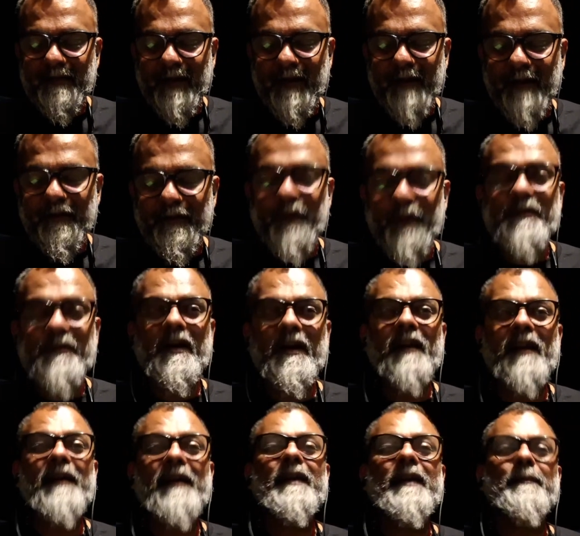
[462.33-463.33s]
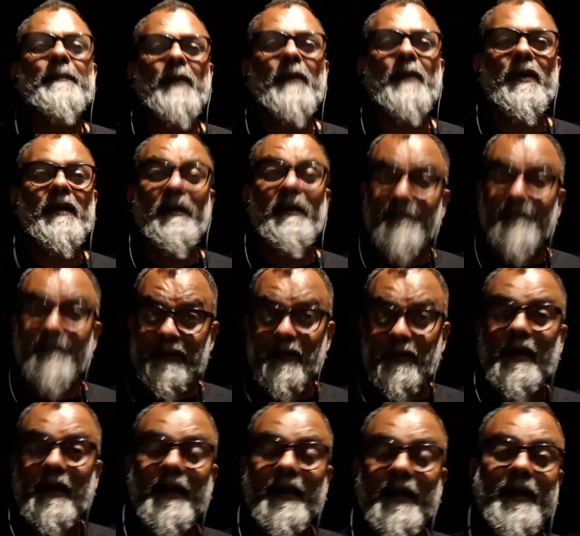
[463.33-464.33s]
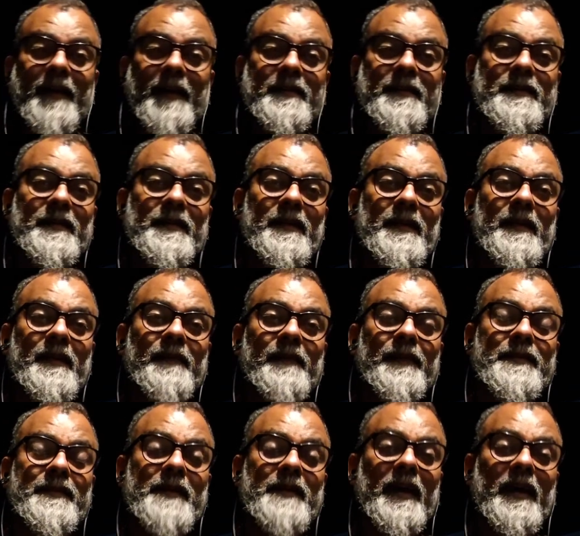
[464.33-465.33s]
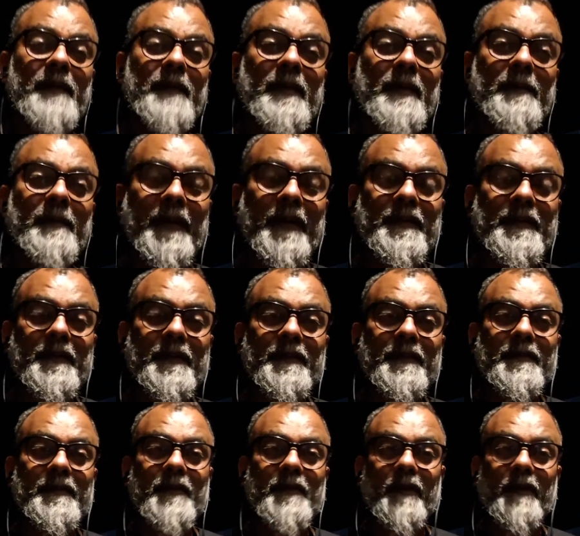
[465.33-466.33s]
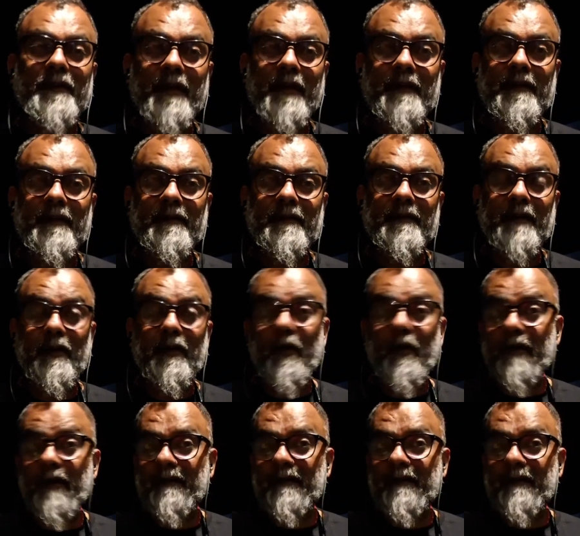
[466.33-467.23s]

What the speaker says: future I'll write a book, if at all I get the time and patience on Tejas. There are a lot of